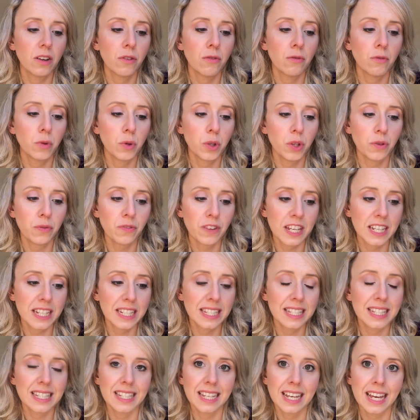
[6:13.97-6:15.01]
for your
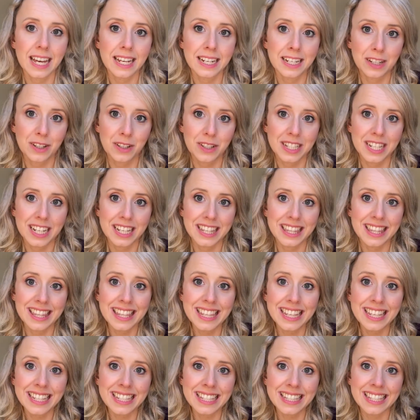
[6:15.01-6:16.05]
face, and it looks like
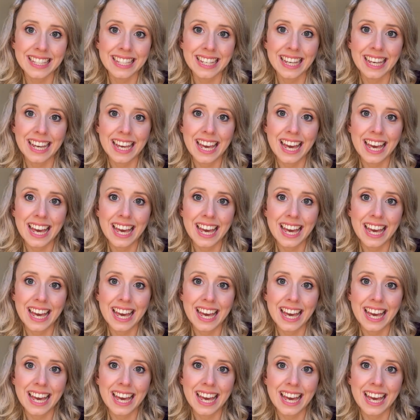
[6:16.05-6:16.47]
this.